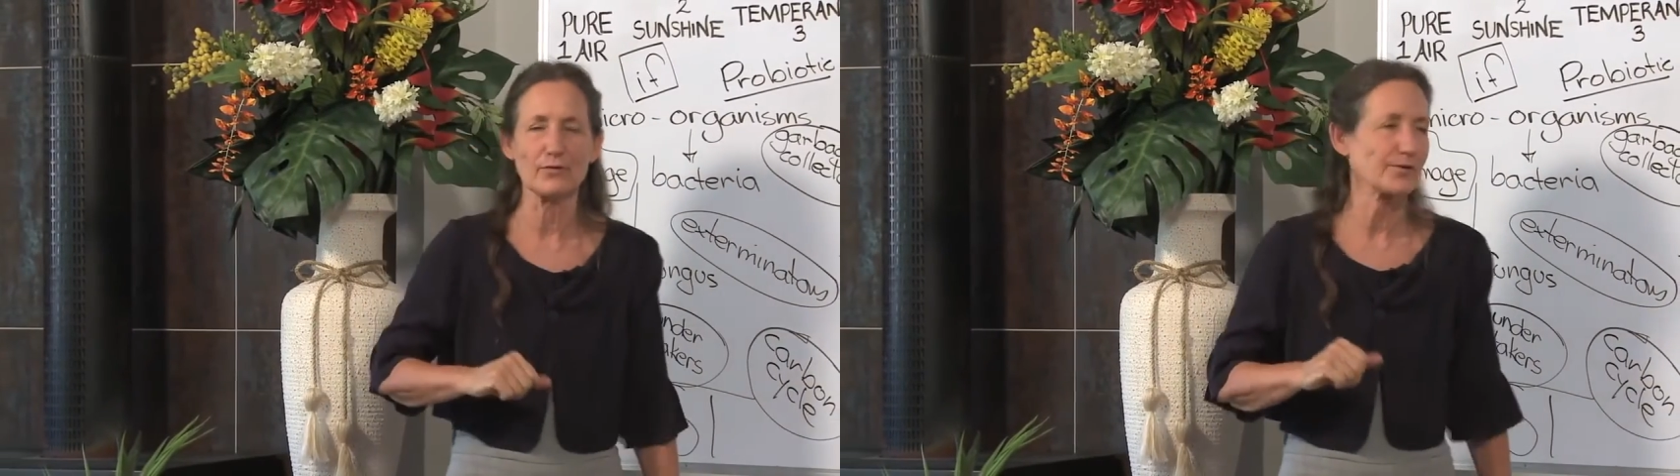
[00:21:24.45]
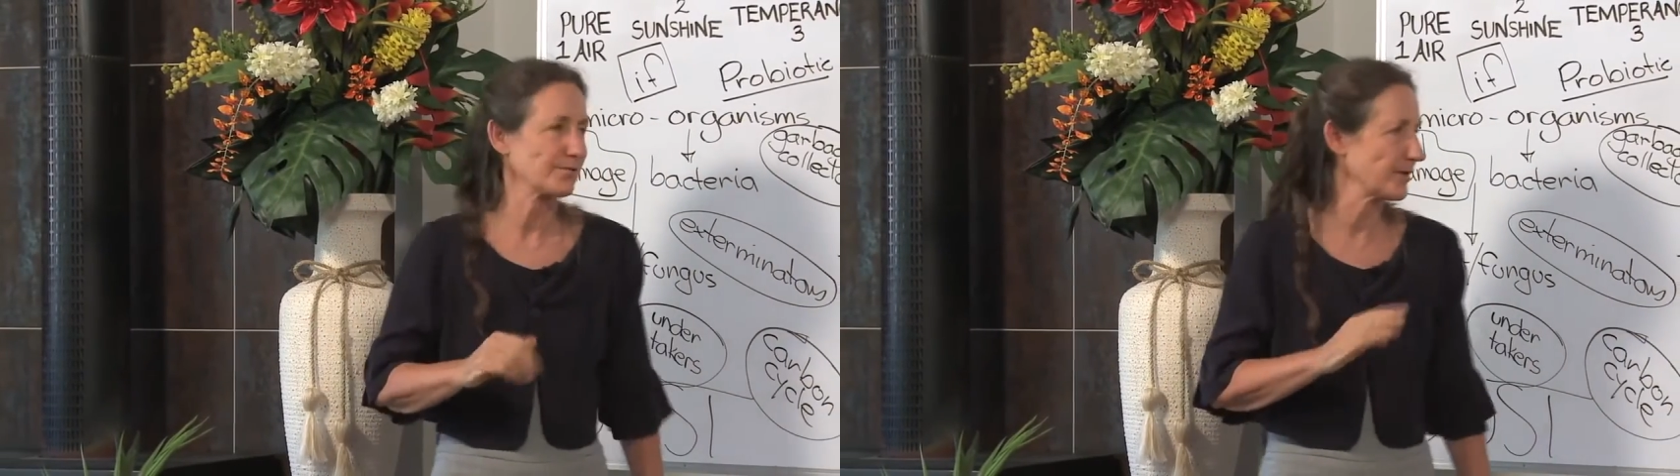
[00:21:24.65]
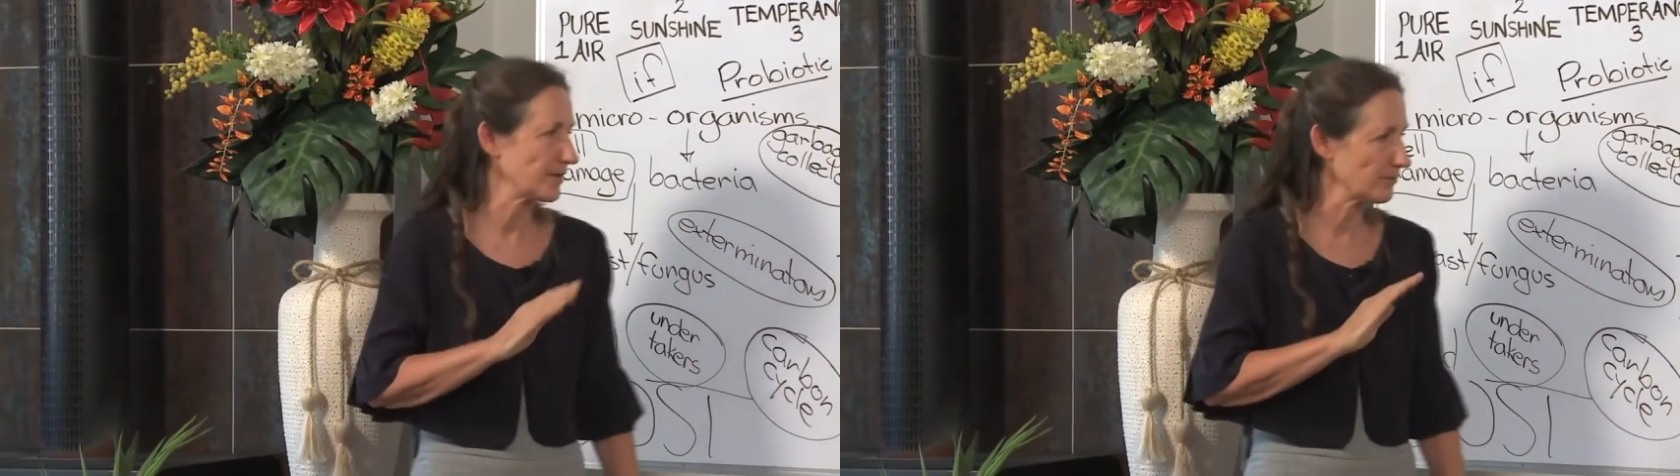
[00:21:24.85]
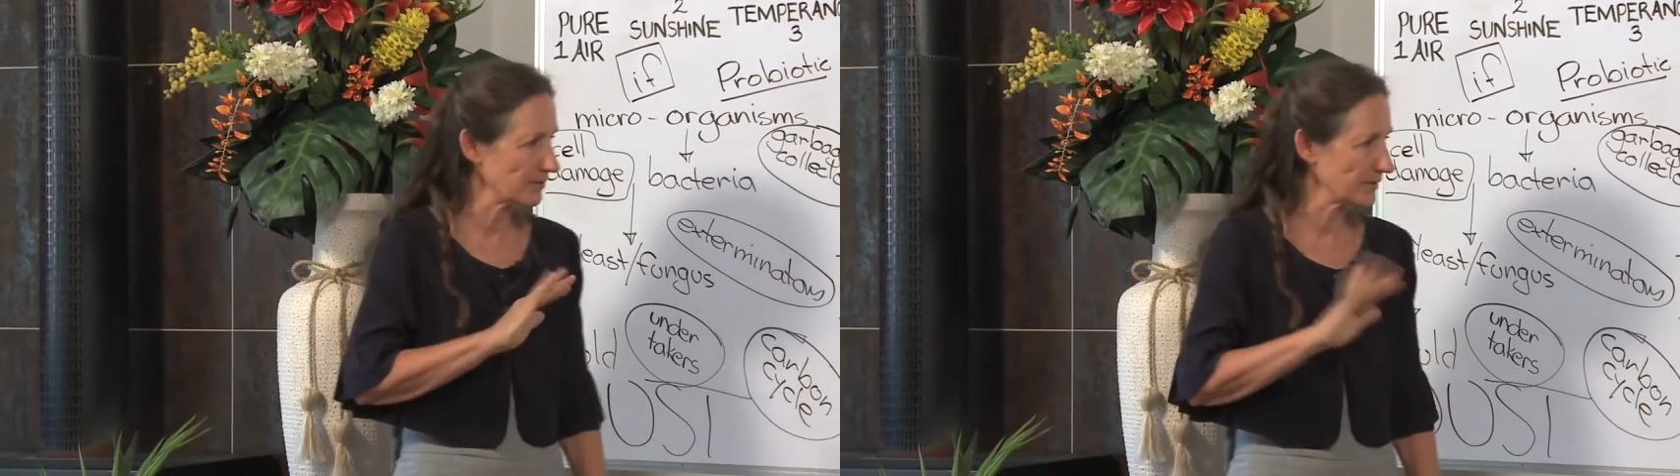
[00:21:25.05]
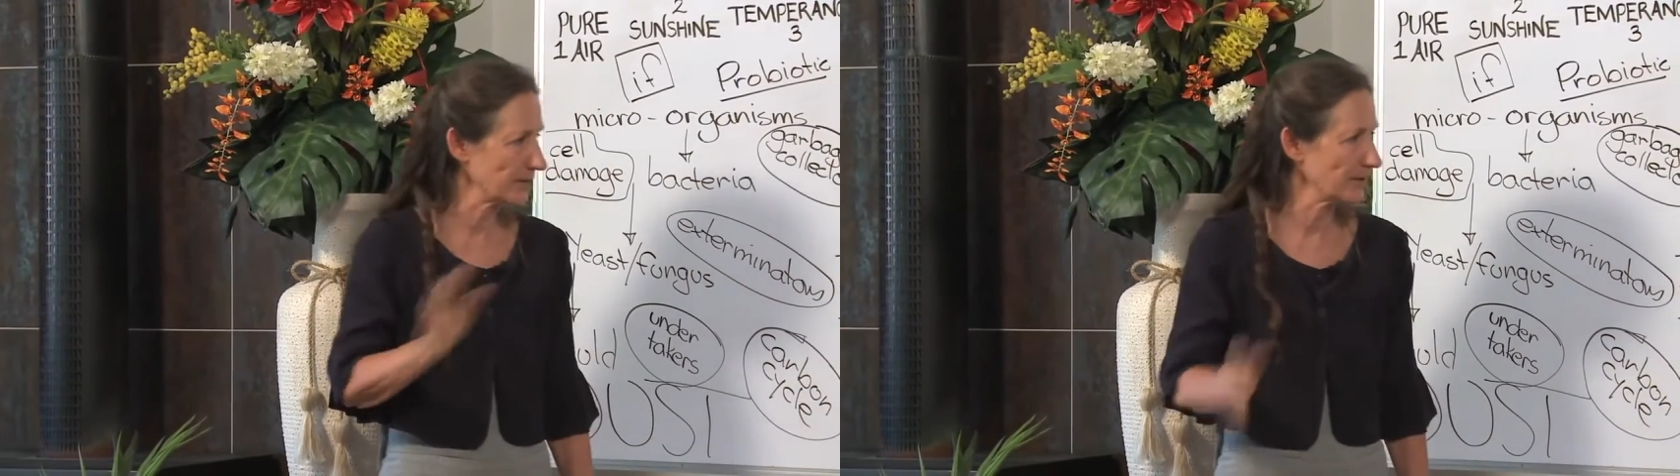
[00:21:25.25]
water, and it
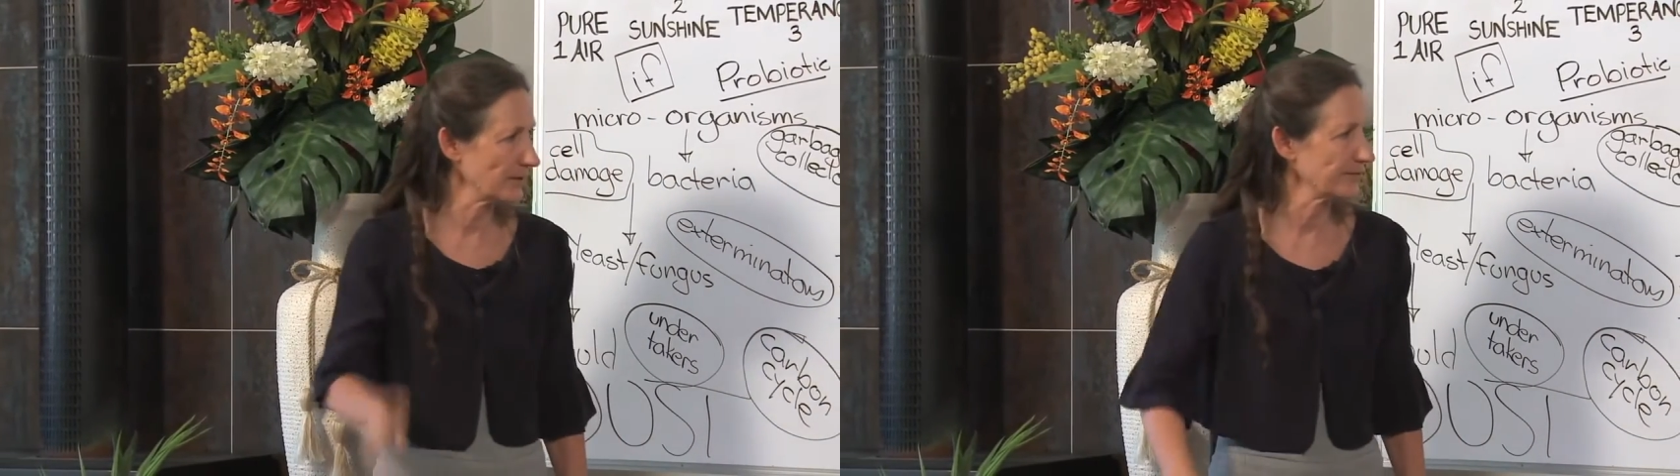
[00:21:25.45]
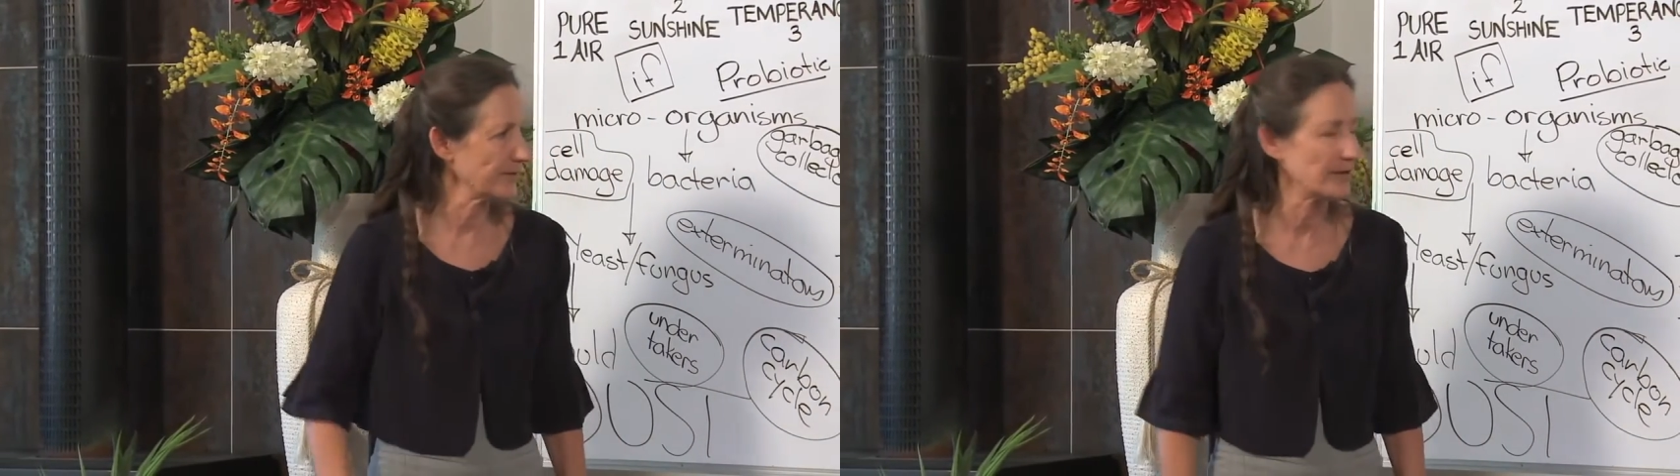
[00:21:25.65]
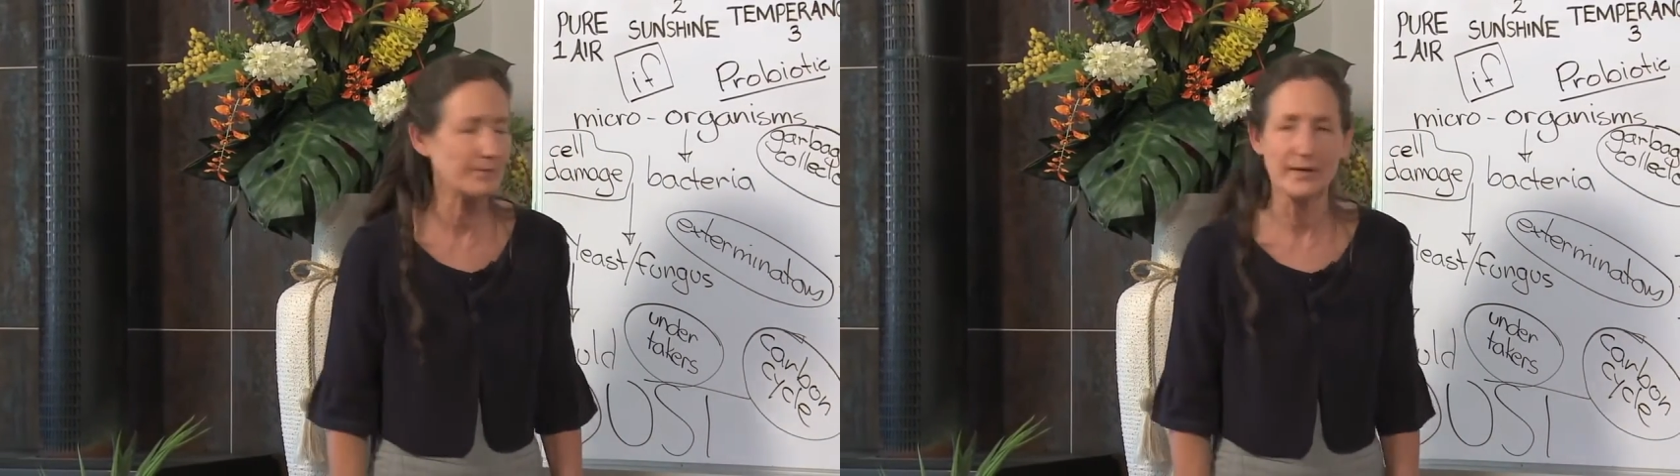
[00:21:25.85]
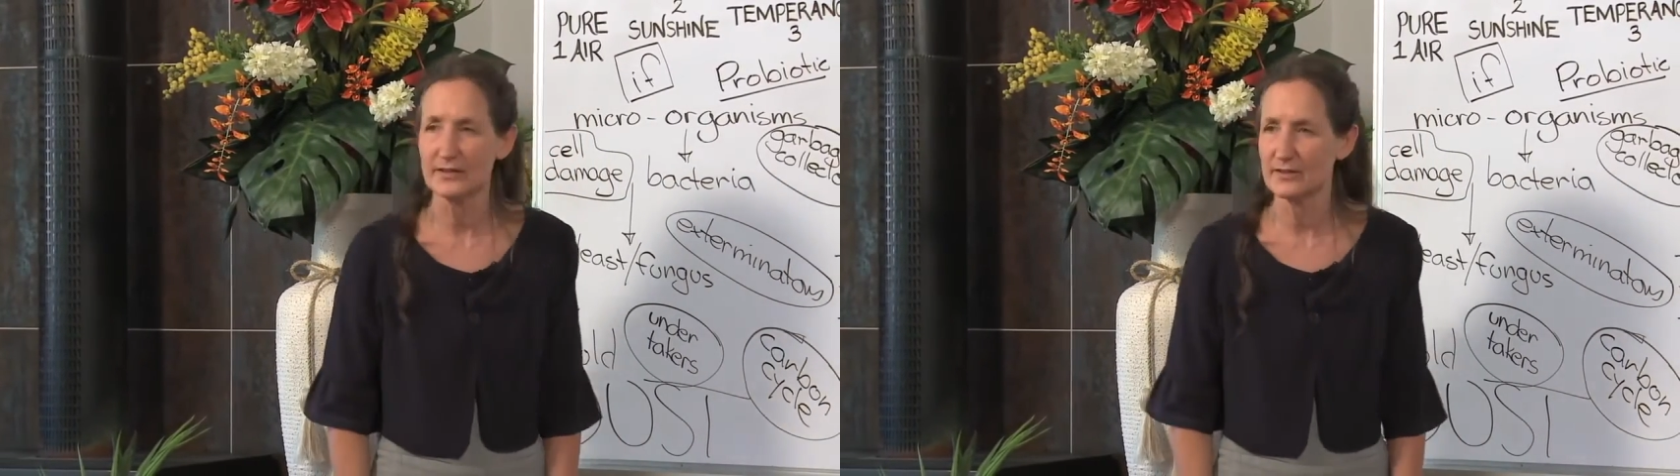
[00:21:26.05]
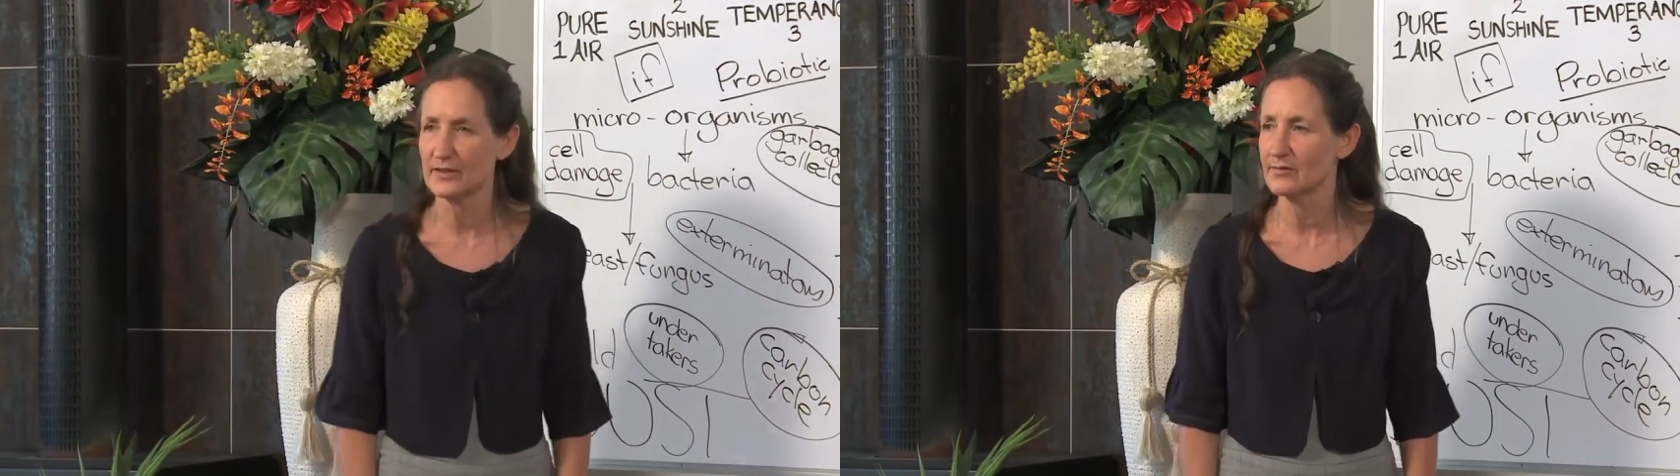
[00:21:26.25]
will kill off any
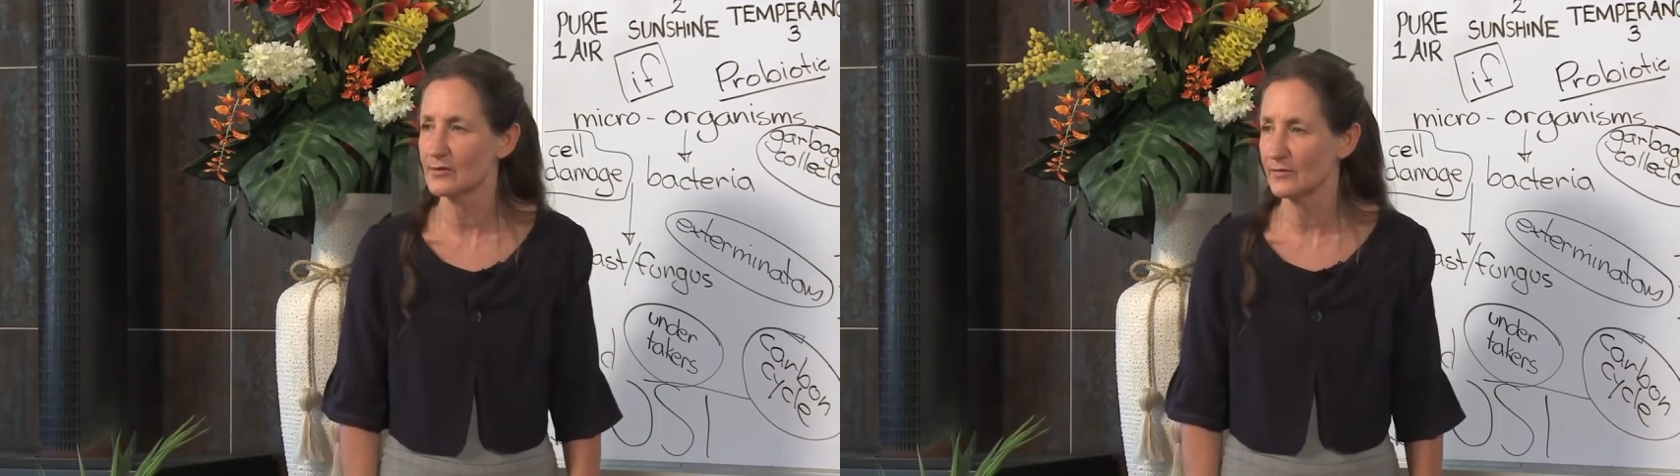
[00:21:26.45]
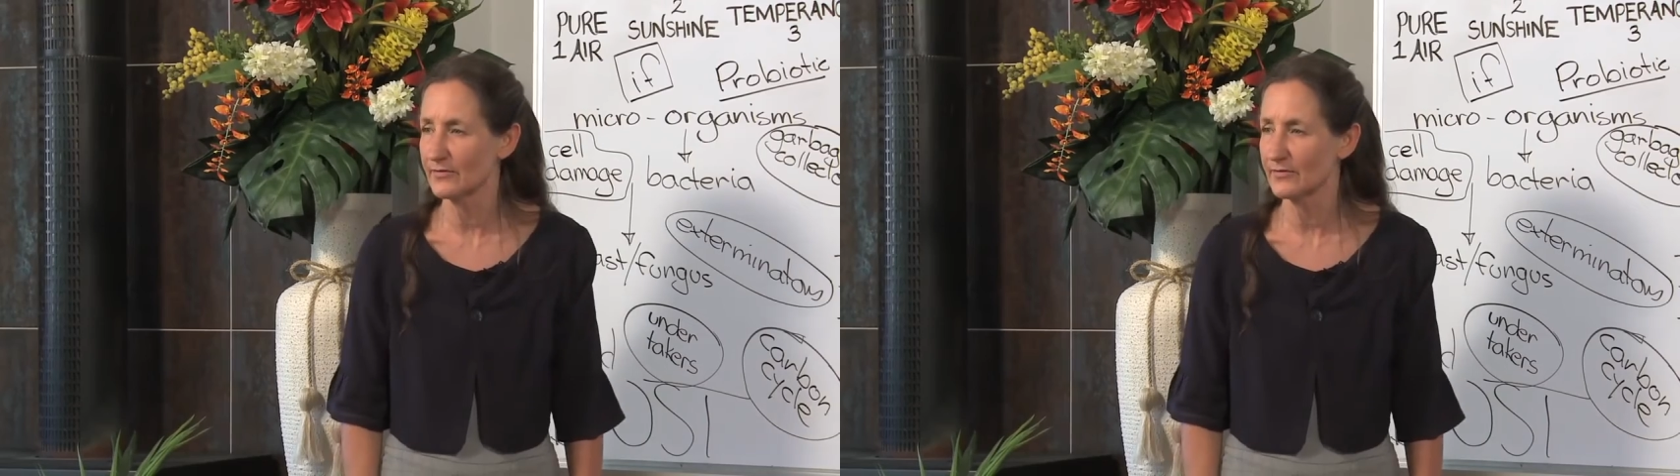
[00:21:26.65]
bacteria or